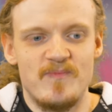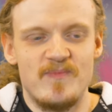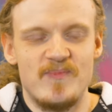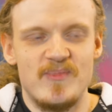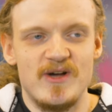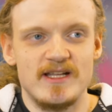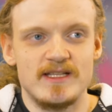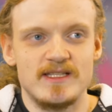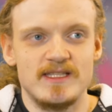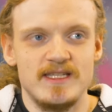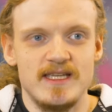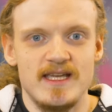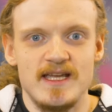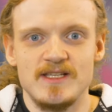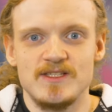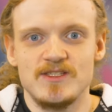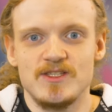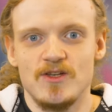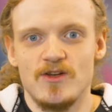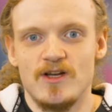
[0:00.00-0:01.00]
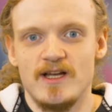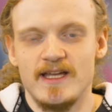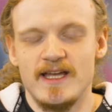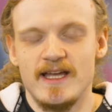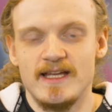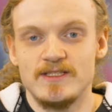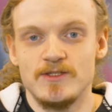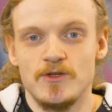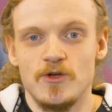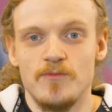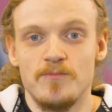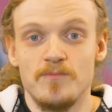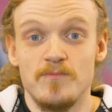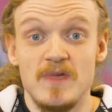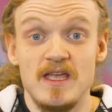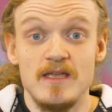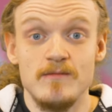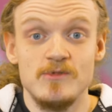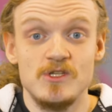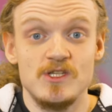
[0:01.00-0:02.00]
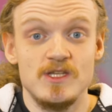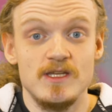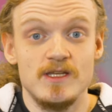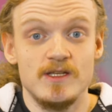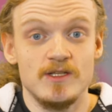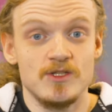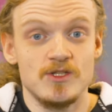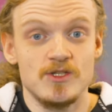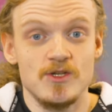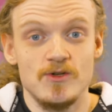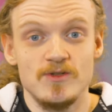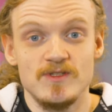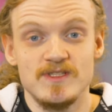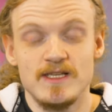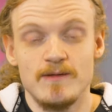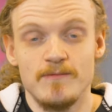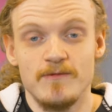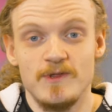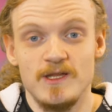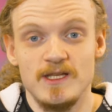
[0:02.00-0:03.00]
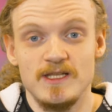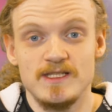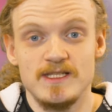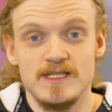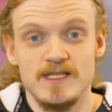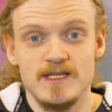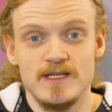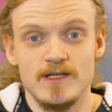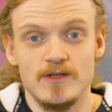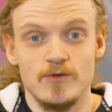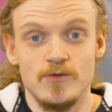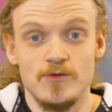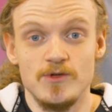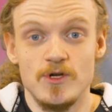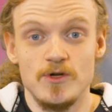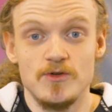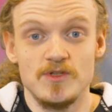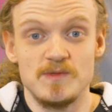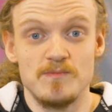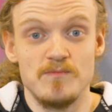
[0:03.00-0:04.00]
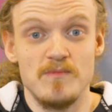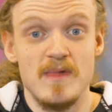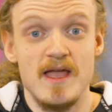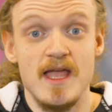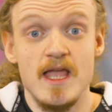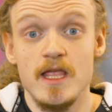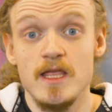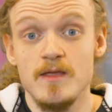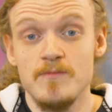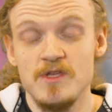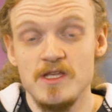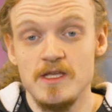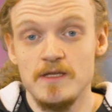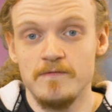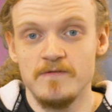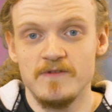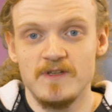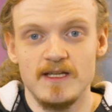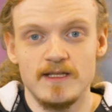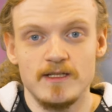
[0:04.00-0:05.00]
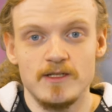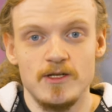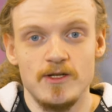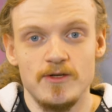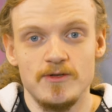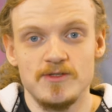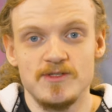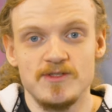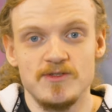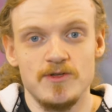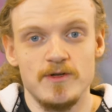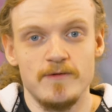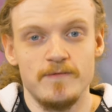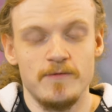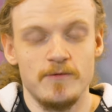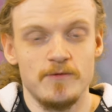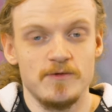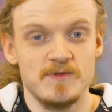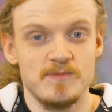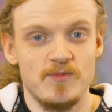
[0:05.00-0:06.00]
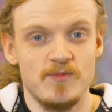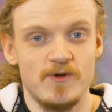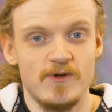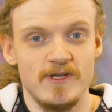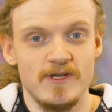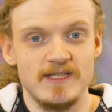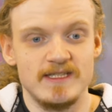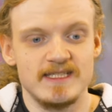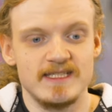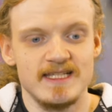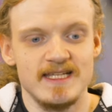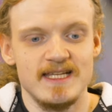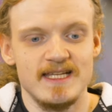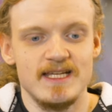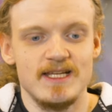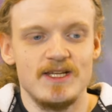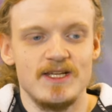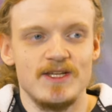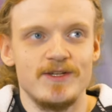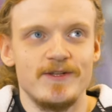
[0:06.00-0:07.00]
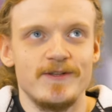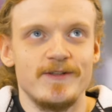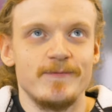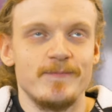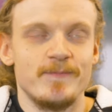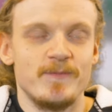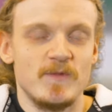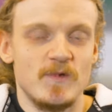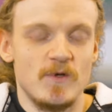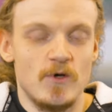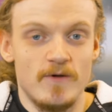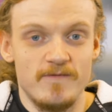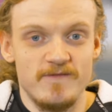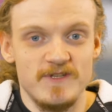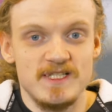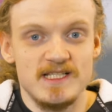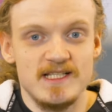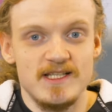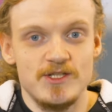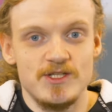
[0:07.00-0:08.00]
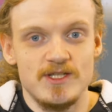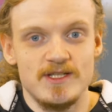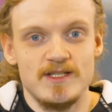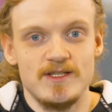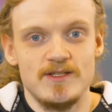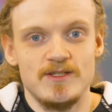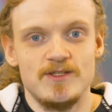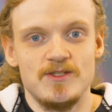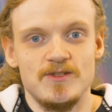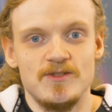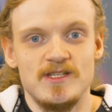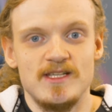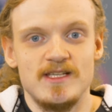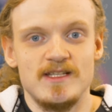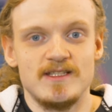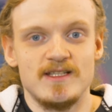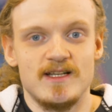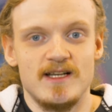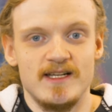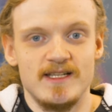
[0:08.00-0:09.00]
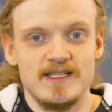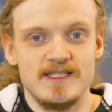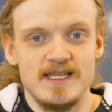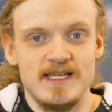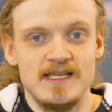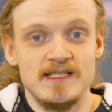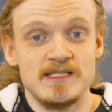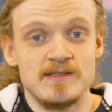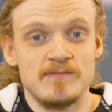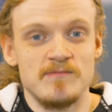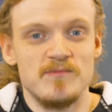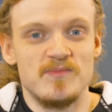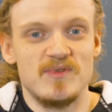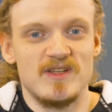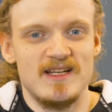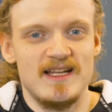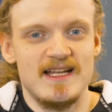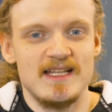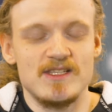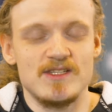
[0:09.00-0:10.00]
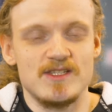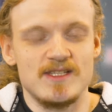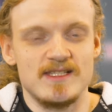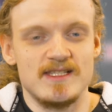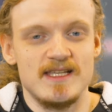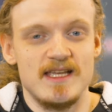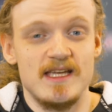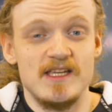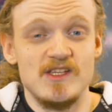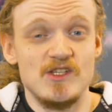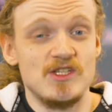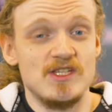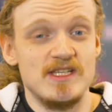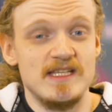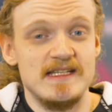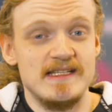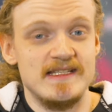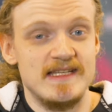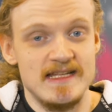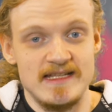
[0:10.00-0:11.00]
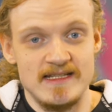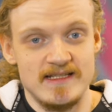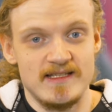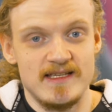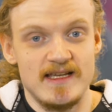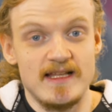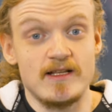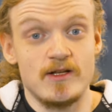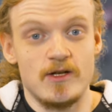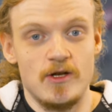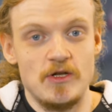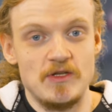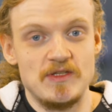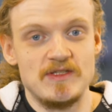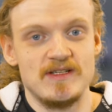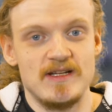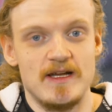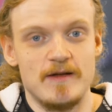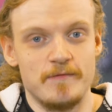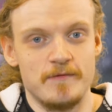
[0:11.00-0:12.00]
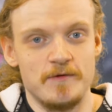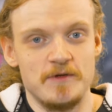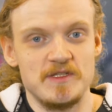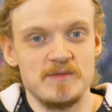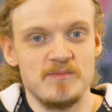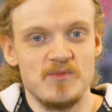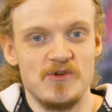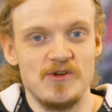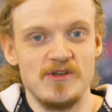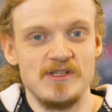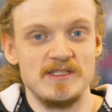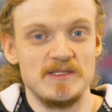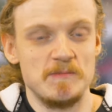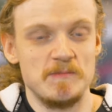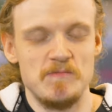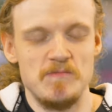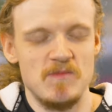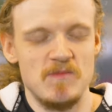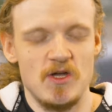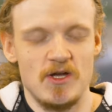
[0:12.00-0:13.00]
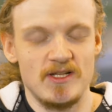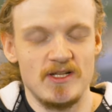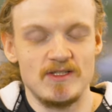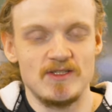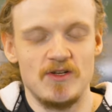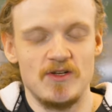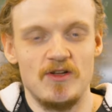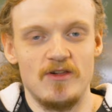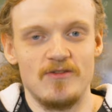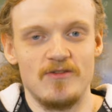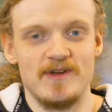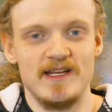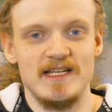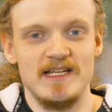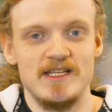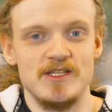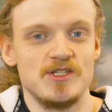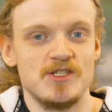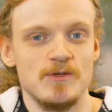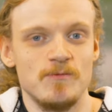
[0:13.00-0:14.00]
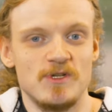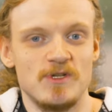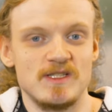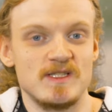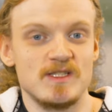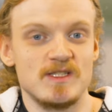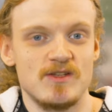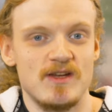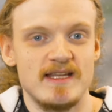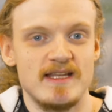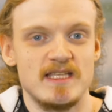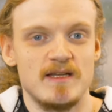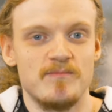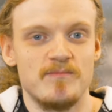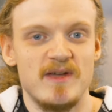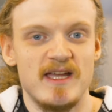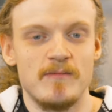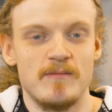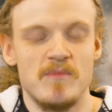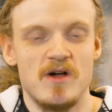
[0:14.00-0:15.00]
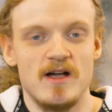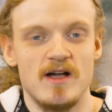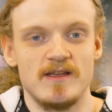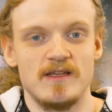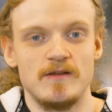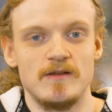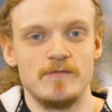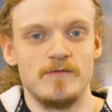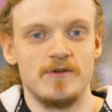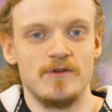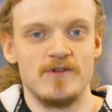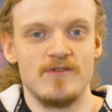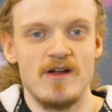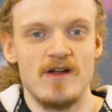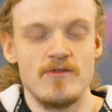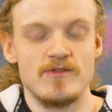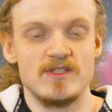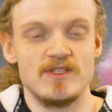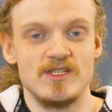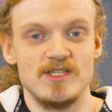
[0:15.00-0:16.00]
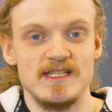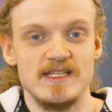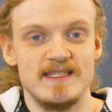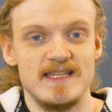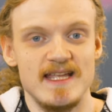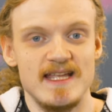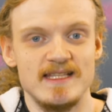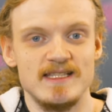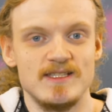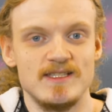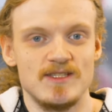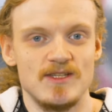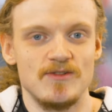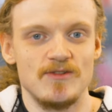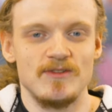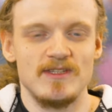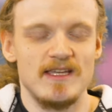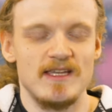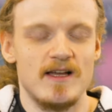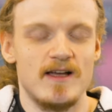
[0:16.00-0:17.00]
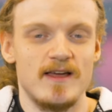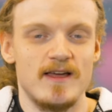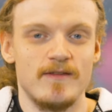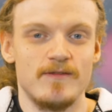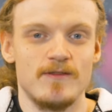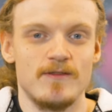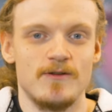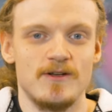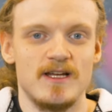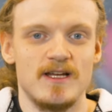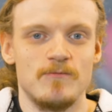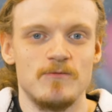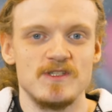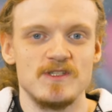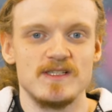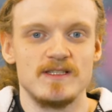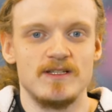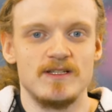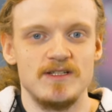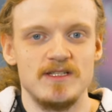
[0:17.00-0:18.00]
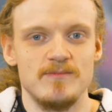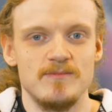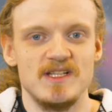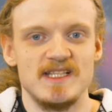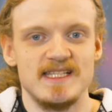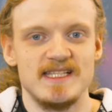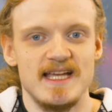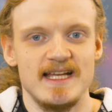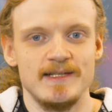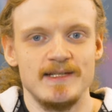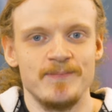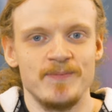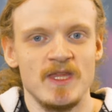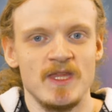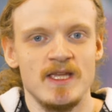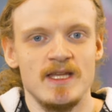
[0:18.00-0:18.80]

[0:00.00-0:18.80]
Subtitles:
But yeah, so I had hoped maybe she can show some things here. Who knows, maybe even get close to her first point. Obviously, she didn't do the entire season, but let's just say she didn't get close to that first point. Not at all, really. She was straight up backmarking for the rounds she did. So yeah, I thought I was a tiny bit sad.